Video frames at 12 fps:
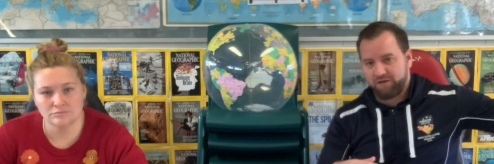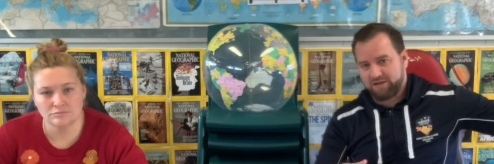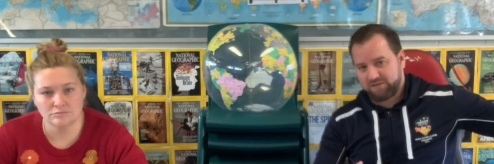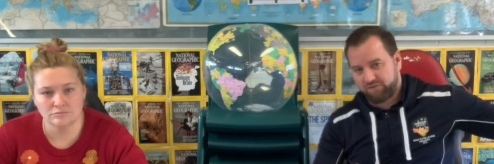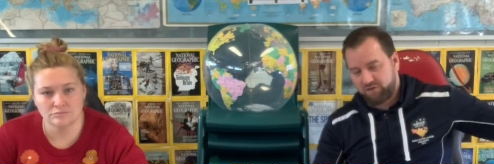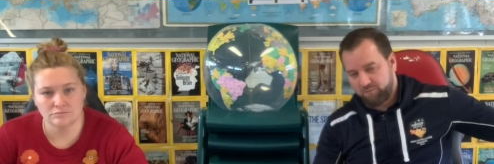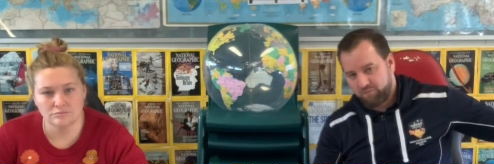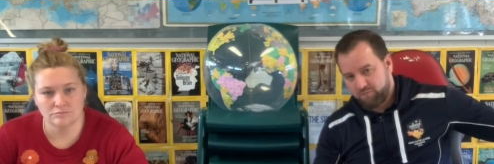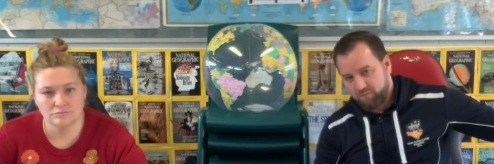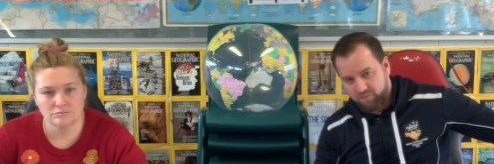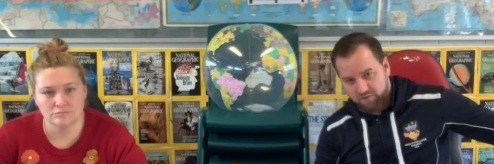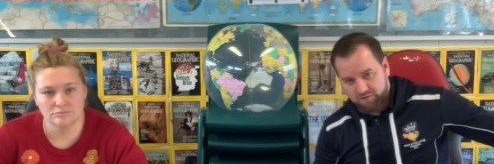Speaker 1: is from
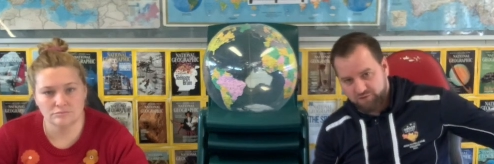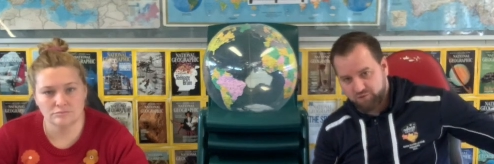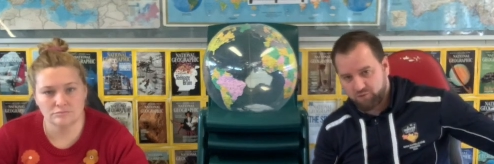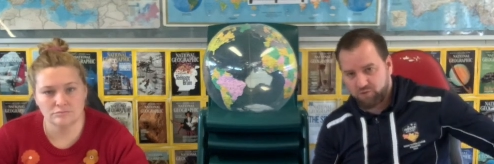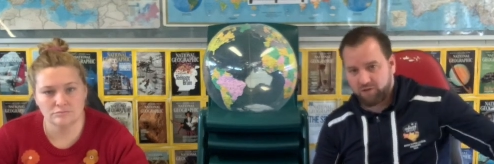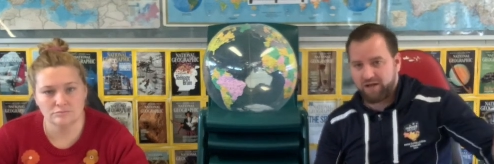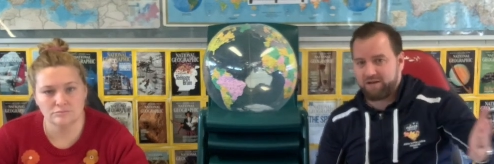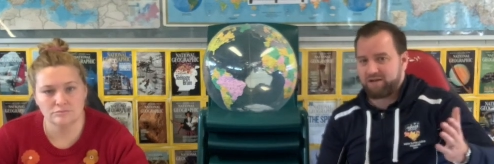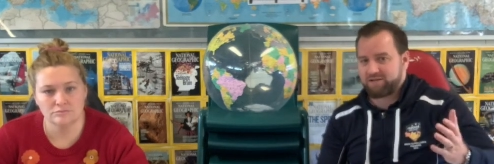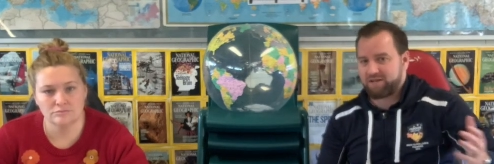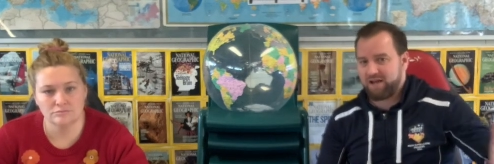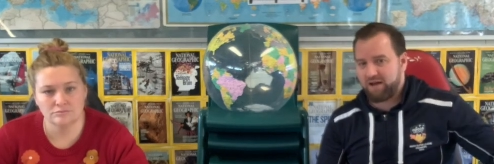the shore and
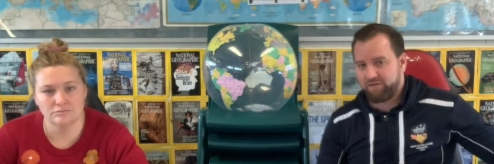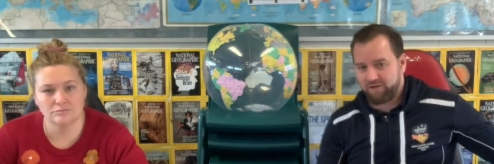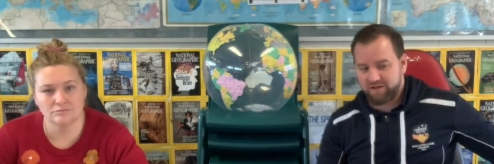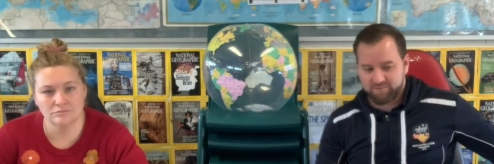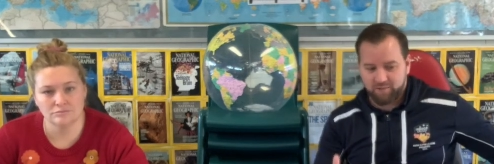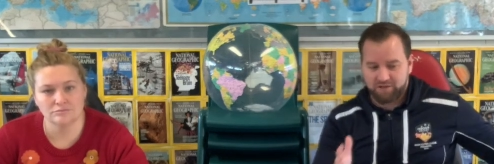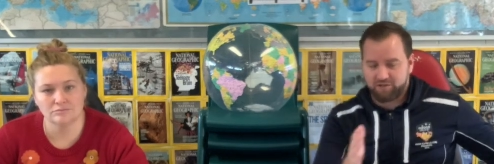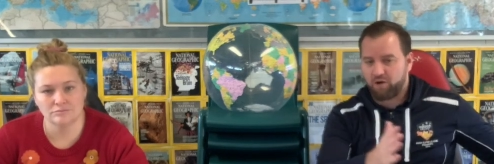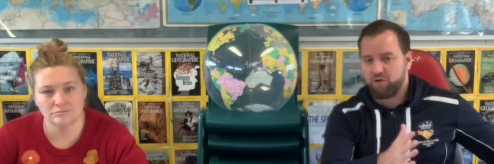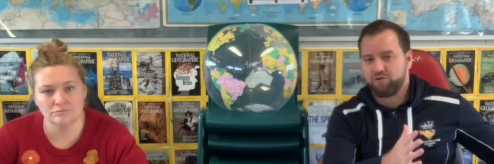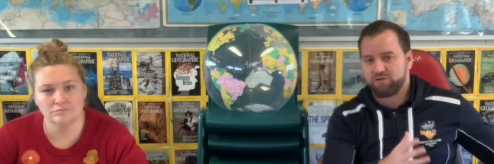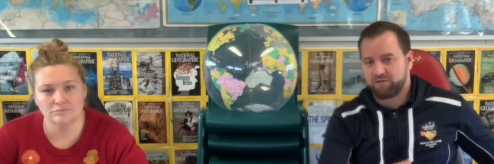doesn't have as much
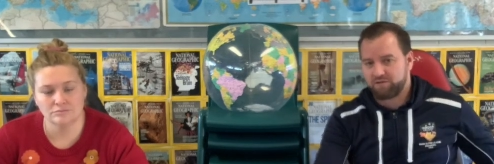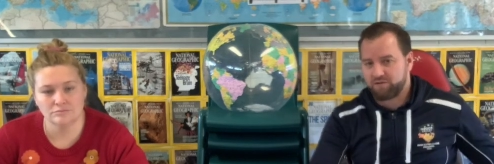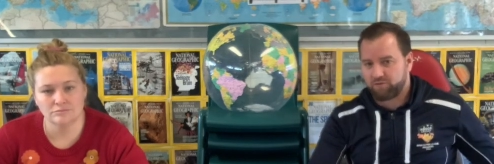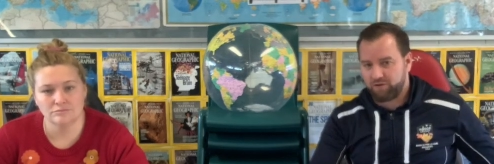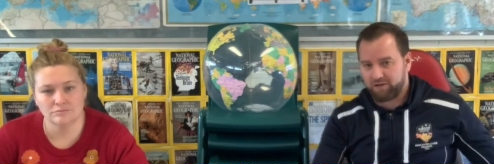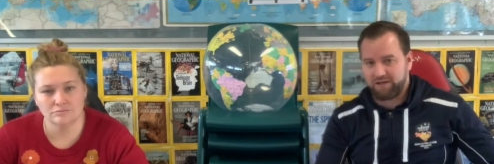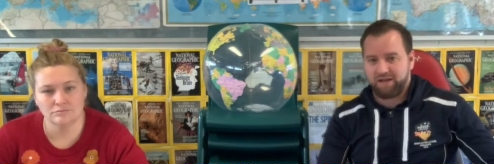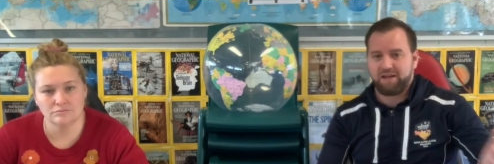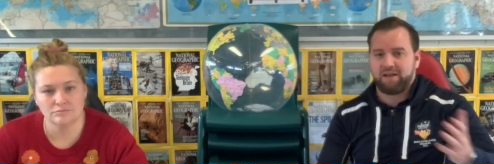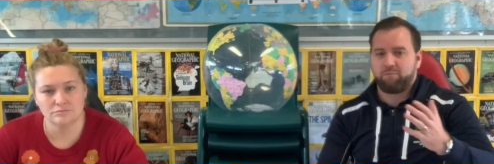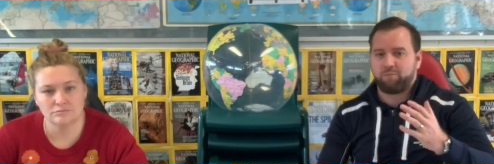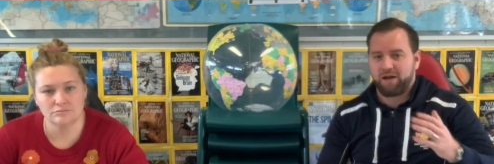ocean to really
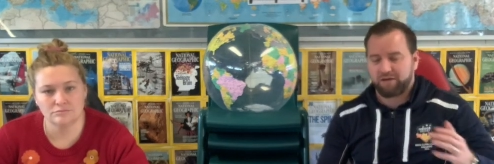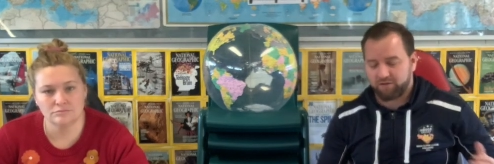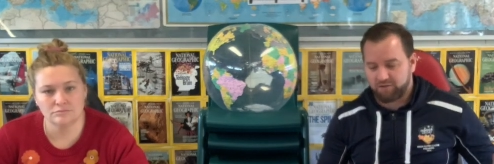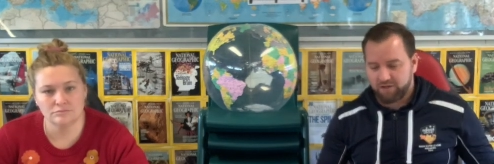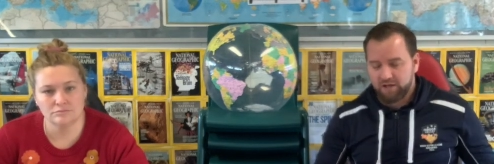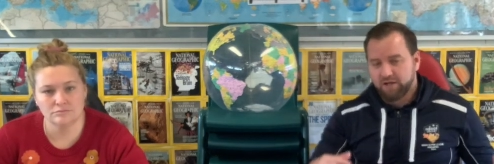impact on.